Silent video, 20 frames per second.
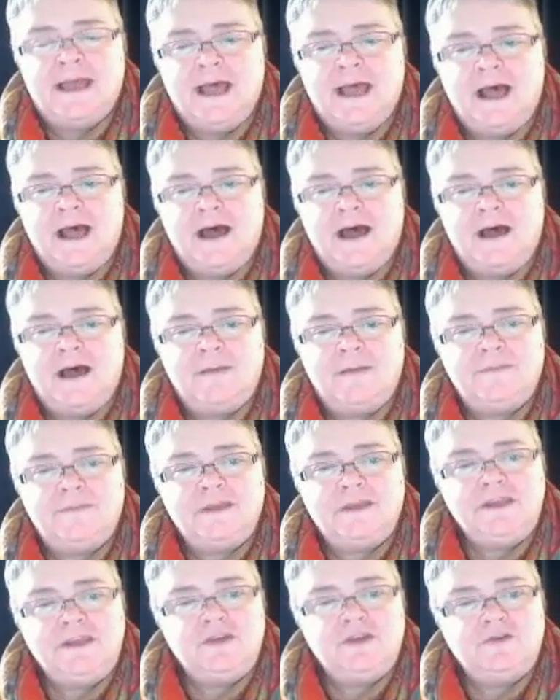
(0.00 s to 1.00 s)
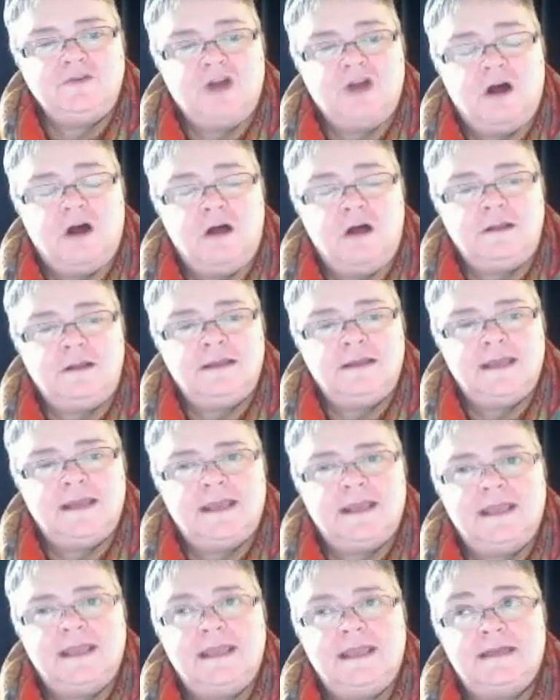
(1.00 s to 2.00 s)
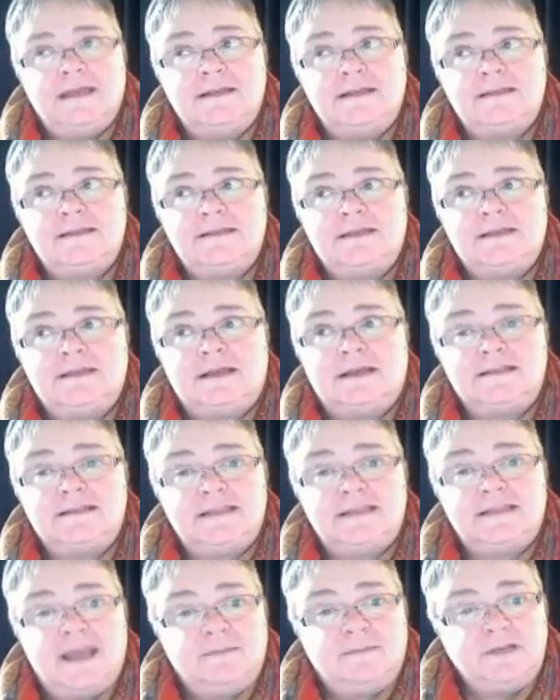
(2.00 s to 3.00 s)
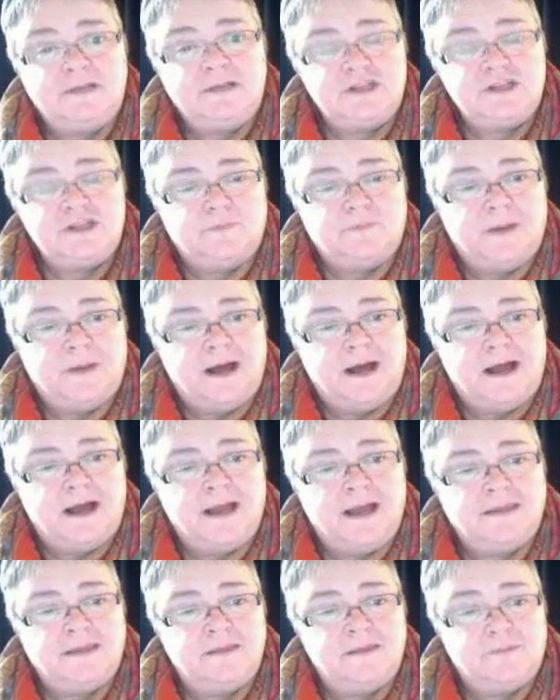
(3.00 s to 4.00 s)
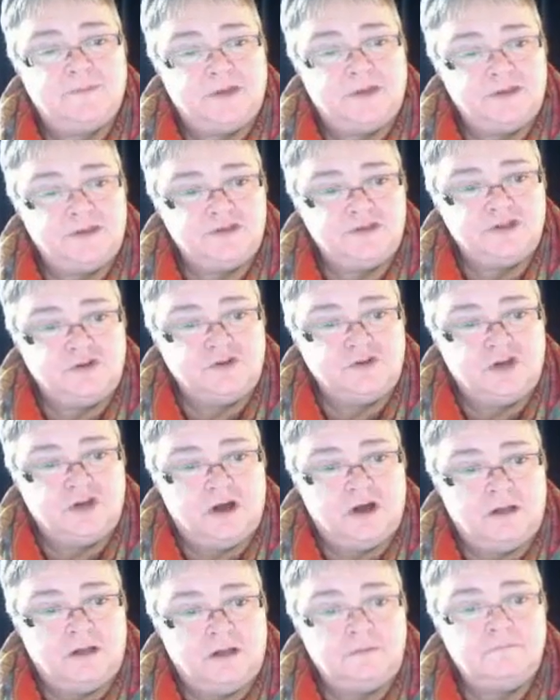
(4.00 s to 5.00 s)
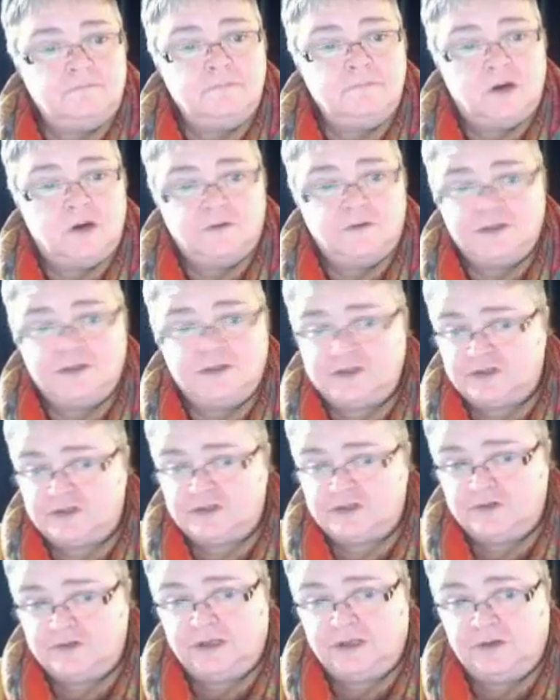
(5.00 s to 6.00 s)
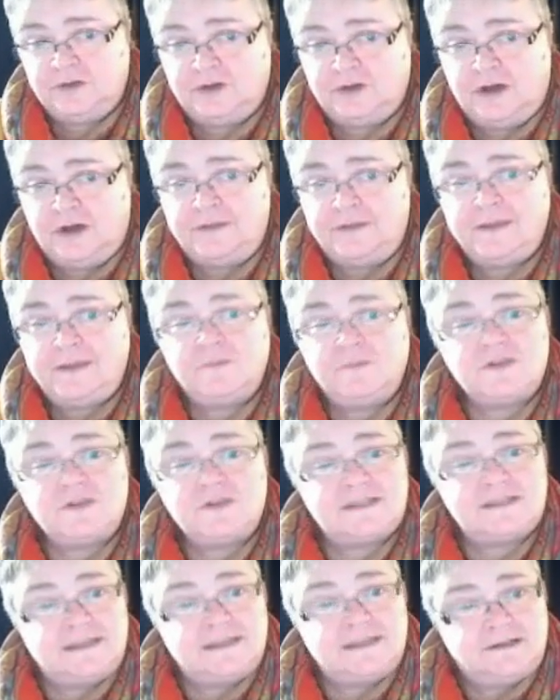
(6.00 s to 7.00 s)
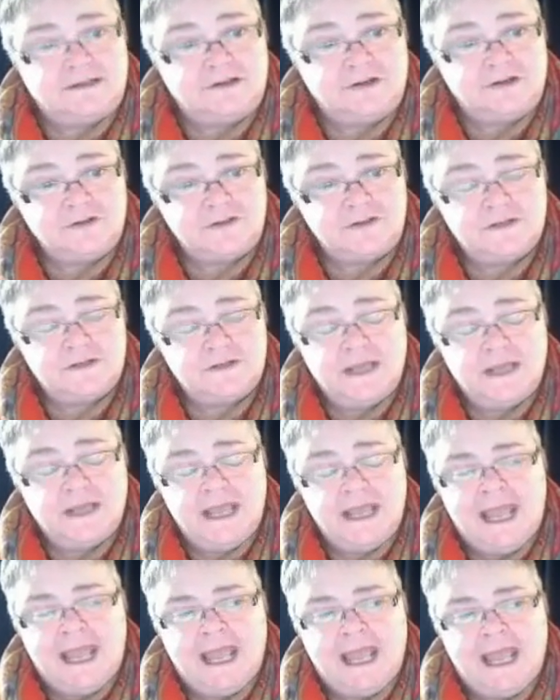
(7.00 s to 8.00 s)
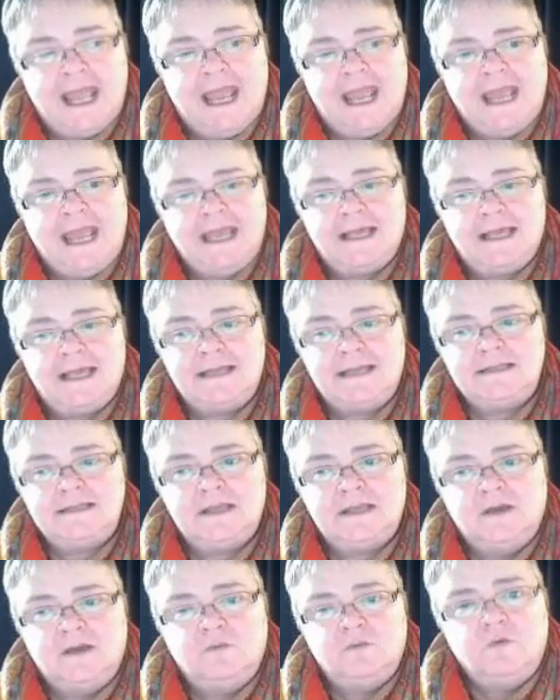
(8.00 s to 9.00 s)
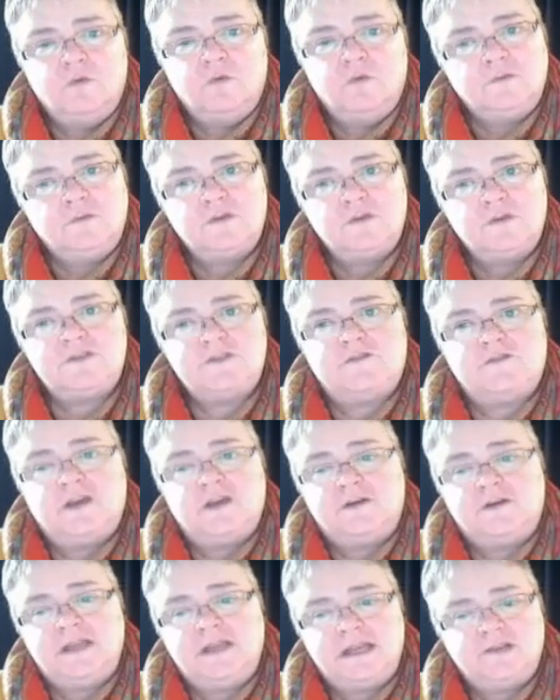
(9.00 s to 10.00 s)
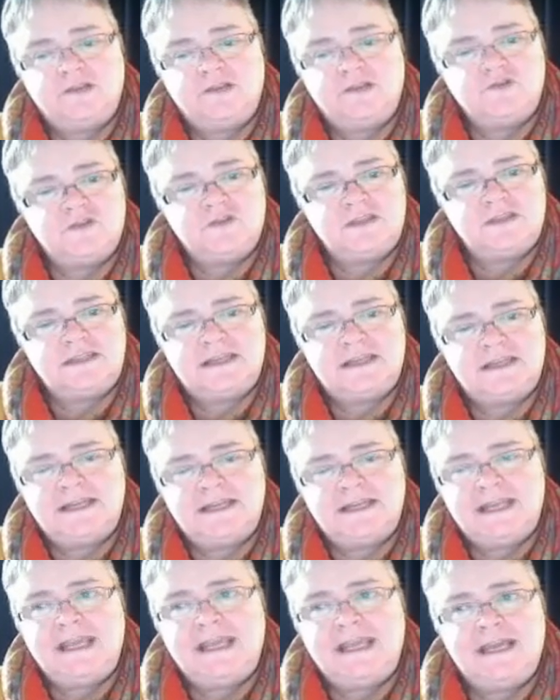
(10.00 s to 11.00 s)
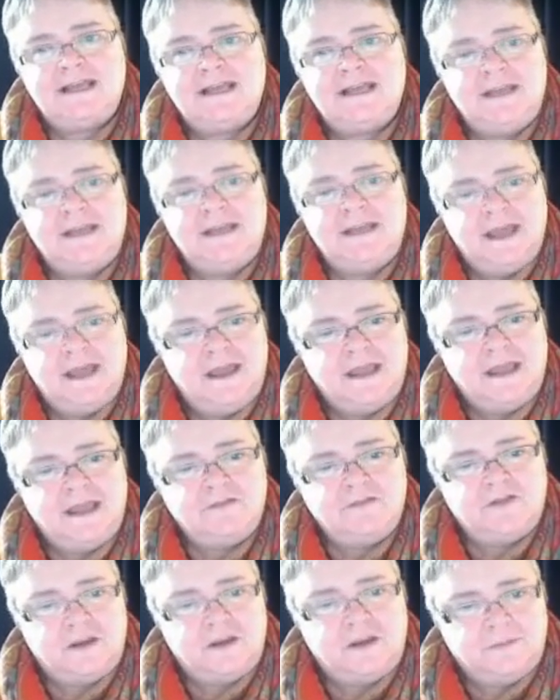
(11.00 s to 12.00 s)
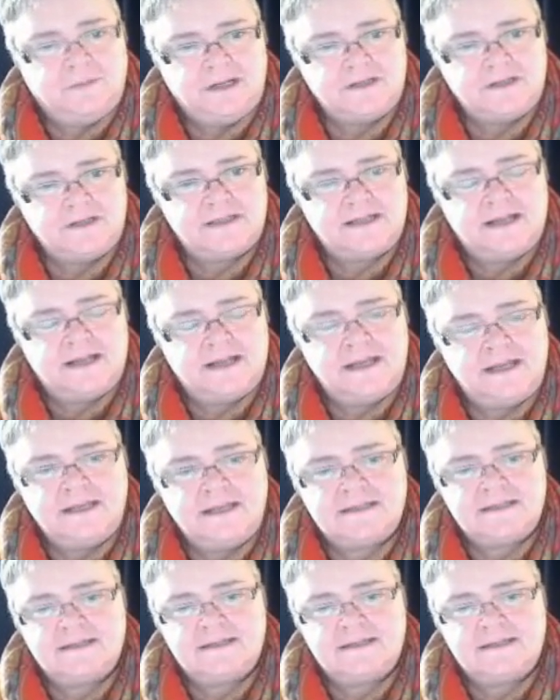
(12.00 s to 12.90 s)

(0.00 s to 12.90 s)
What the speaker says: The Udall is established by the brothers Udall, Mo and Stuart Udall. They were senators, and one was very interested in environmental studies,